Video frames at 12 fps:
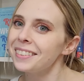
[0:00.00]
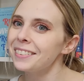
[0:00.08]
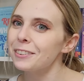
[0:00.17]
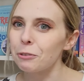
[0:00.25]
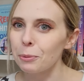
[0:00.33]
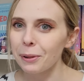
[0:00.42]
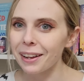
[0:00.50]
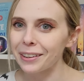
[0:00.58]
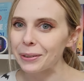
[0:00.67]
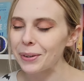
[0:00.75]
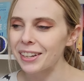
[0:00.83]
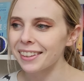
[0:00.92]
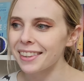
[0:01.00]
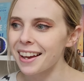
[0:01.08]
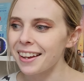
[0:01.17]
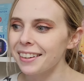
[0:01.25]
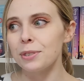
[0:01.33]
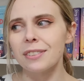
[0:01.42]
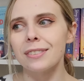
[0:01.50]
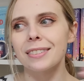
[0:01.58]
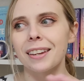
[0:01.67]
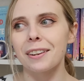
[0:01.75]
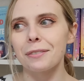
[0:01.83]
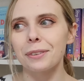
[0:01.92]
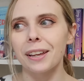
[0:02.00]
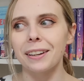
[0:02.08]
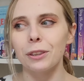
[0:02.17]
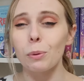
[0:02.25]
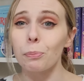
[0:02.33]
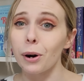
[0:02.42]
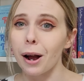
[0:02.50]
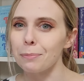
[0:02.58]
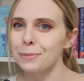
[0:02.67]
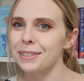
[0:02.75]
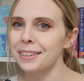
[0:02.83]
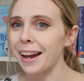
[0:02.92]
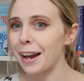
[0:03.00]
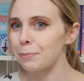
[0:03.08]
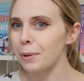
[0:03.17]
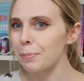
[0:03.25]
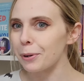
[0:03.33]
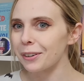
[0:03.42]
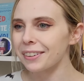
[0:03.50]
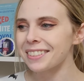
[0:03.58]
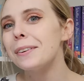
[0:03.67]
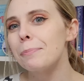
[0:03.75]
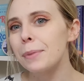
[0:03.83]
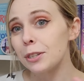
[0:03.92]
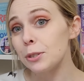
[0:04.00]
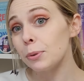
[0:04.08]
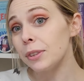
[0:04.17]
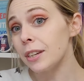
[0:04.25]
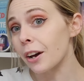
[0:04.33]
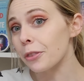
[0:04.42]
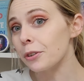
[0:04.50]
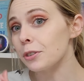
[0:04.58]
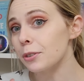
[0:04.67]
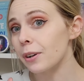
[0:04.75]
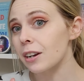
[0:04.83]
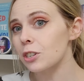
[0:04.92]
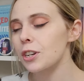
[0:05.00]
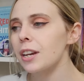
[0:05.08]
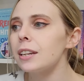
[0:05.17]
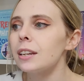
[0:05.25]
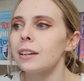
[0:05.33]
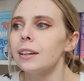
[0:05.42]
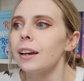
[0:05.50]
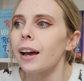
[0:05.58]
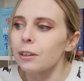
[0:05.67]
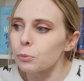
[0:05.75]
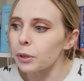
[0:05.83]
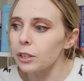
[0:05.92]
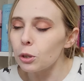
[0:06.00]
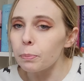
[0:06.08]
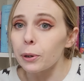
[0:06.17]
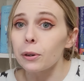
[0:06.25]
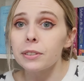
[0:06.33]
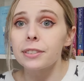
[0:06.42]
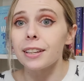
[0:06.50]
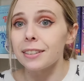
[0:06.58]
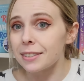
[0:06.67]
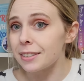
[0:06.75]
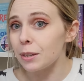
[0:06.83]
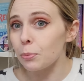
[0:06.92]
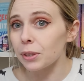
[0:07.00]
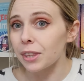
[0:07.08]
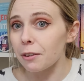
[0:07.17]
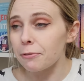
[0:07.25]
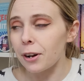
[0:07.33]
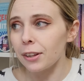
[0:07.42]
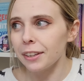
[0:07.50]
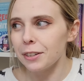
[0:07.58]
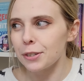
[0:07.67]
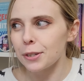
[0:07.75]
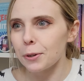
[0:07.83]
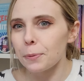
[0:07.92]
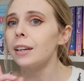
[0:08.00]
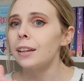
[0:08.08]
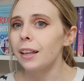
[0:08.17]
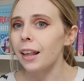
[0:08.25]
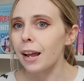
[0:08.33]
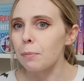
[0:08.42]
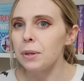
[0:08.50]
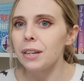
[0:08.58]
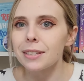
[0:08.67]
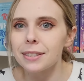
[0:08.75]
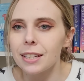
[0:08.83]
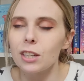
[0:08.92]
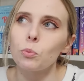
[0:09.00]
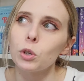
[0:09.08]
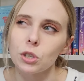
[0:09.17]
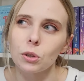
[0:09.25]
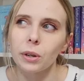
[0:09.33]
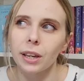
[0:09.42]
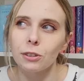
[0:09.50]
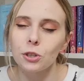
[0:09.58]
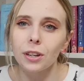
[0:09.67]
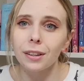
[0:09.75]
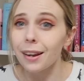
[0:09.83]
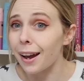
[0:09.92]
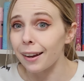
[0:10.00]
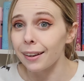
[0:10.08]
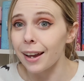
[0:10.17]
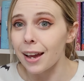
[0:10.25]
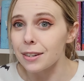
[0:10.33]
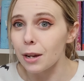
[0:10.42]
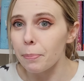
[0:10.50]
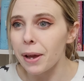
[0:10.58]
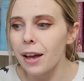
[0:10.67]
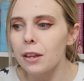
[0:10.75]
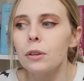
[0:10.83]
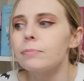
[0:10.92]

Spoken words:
for Blackoweenathon instead of letting the prompts guide my books. I'm going to do it the other direction and read the books and see what they fall into. And I'm going to see which location I end up at